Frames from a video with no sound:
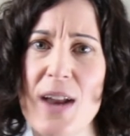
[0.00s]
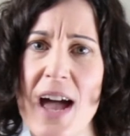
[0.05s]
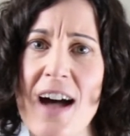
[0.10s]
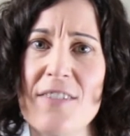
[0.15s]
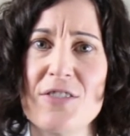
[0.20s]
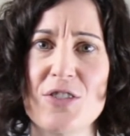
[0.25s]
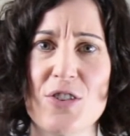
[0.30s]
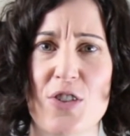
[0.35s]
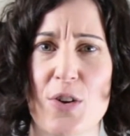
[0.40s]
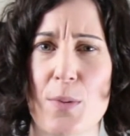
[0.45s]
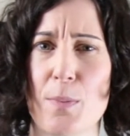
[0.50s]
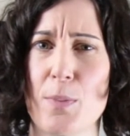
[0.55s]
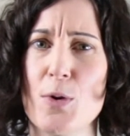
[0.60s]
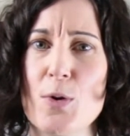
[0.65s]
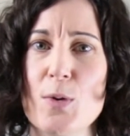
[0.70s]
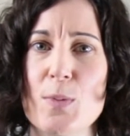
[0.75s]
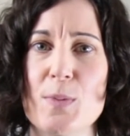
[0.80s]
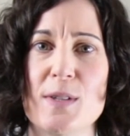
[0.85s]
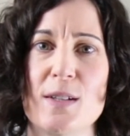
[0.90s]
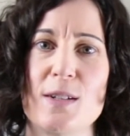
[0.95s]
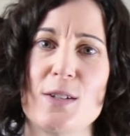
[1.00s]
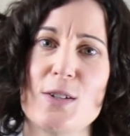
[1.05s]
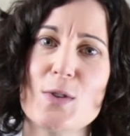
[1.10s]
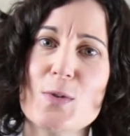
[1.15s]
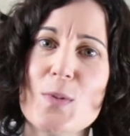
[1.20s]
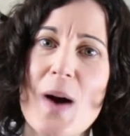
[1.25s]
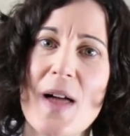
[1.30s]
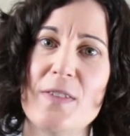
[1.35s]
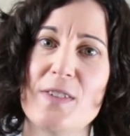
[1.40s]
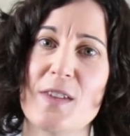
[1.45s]
after their poops and do
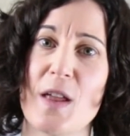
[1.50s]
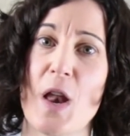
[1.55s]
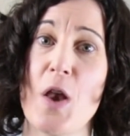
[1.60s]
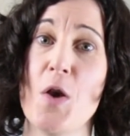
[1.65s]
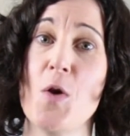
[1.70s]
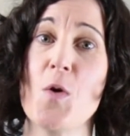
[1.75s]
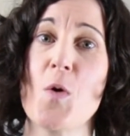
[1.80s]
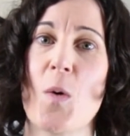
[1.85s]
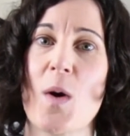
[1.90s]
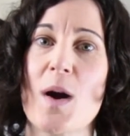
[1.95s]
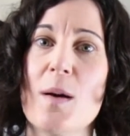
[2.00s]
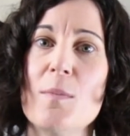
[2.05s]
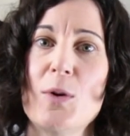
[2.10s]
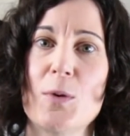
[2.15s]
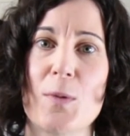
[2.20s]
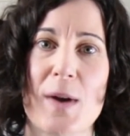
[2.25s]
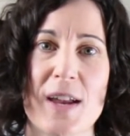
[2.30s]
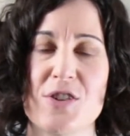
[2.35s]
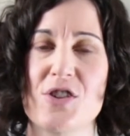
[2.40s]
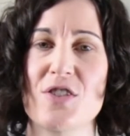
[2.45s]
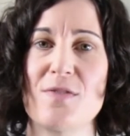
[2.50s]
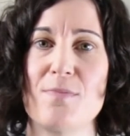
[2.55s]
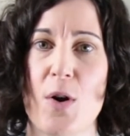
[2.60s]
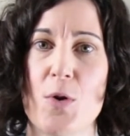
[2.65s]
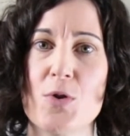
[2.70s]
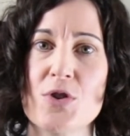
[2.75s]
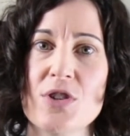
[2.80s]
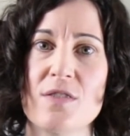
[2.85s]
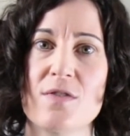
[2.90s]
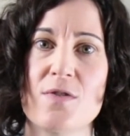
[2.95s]
what's a normal range of
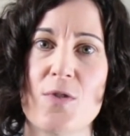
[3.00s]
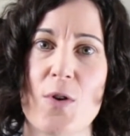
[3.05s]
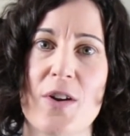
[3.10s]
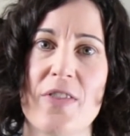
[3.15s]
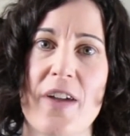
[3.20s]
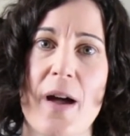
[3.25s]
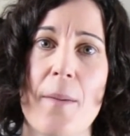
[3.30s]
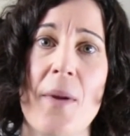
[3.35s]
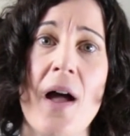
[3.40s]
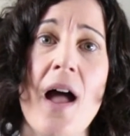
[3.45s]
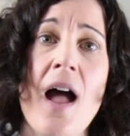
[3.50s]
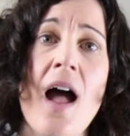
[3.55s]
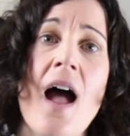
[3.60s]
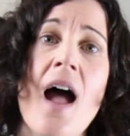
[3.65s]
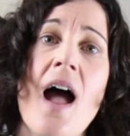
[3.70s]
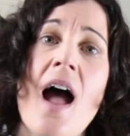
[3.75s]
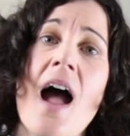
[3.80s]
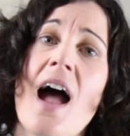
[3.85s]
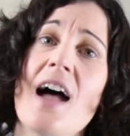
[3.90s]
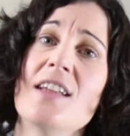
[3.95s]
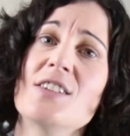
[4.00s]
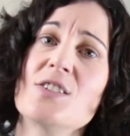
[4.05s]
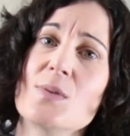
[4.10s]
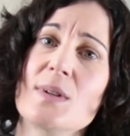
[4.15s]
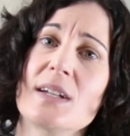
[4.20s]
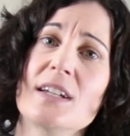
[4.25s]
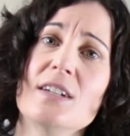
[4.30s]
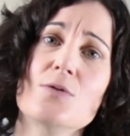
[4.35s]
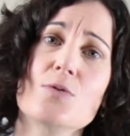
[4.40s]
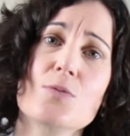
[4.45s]
motion for them. And so
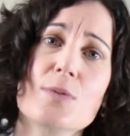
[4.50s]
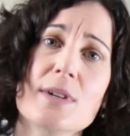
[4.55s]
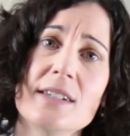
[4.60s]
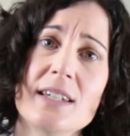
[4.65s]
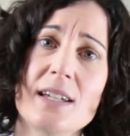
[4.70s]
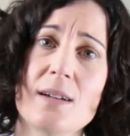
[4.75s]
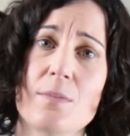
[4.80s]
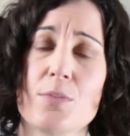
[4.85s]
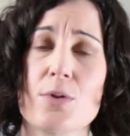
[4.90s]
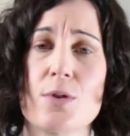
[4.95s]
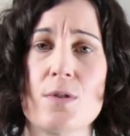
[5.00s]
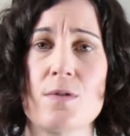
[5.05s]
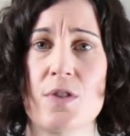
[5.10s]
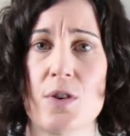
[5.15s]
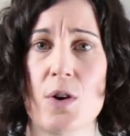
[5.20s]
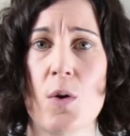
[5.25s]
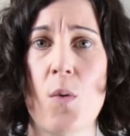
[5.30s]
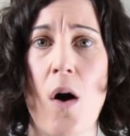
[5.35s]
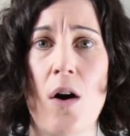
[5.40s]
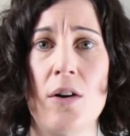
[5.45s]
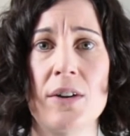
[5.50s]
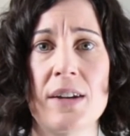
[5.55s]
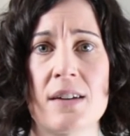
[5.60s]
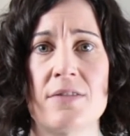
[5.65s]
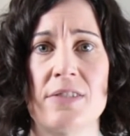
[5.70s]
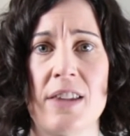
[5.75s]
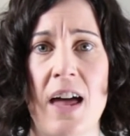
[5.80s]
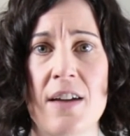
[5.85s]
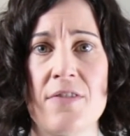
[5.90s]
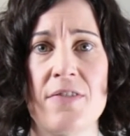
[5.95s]
it can really improve their quality
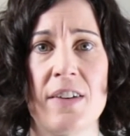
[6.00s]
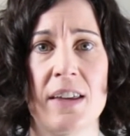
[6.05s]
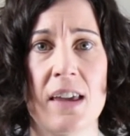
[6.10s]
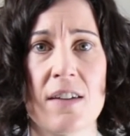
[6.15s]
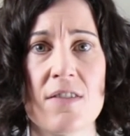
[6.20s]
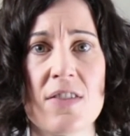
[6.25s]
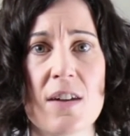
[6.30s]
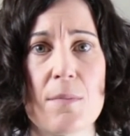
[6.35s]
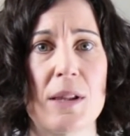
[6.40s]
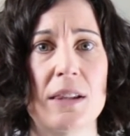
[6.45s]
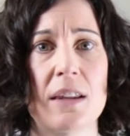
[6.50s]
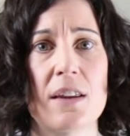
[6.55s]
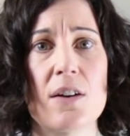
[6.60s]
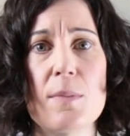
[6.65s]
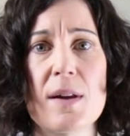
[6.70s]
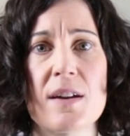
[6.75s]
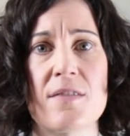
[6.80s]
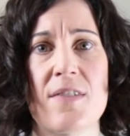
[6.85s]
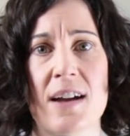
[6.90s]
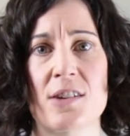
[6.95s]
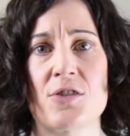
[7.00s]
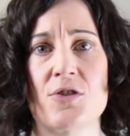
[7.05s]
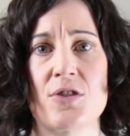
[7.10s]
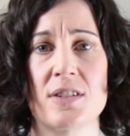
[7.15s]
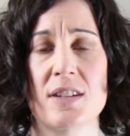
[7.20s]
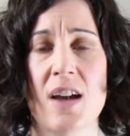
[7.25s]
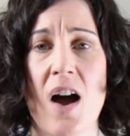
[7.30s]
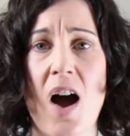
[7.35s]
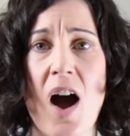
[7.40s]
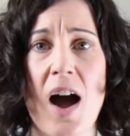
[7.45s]
of life and give them a little bit of extra
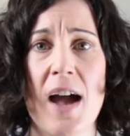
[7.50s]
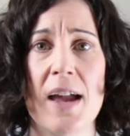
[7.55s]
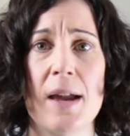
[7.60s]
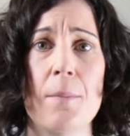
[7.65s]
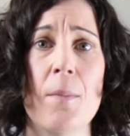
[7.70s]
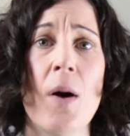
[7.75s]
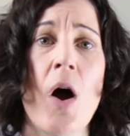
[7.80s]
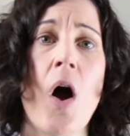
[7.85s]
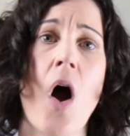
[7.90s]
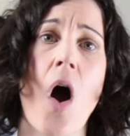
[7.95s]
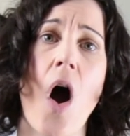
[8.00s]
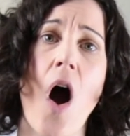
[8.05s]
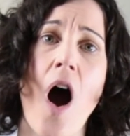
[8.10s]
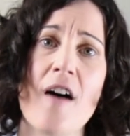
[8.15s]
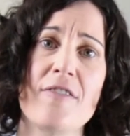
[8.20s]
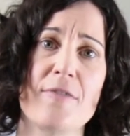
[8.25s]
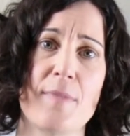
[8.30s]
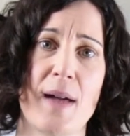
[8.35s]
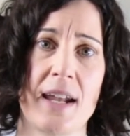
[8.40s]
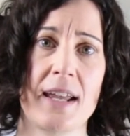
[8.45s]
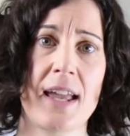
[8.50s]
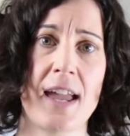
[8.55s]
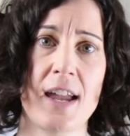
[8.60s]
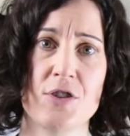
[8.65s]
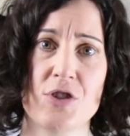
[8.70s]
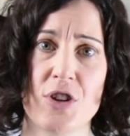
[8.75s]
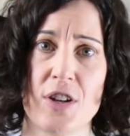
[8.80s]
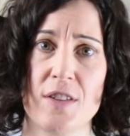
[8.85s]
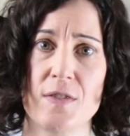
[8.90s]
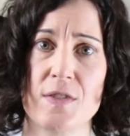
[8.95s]
time off
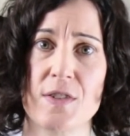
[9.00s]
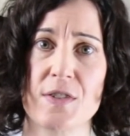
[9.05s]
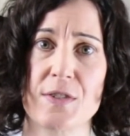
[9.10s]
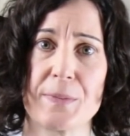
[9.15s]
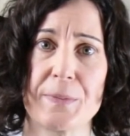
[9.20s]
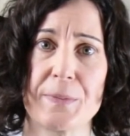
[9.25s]
medications.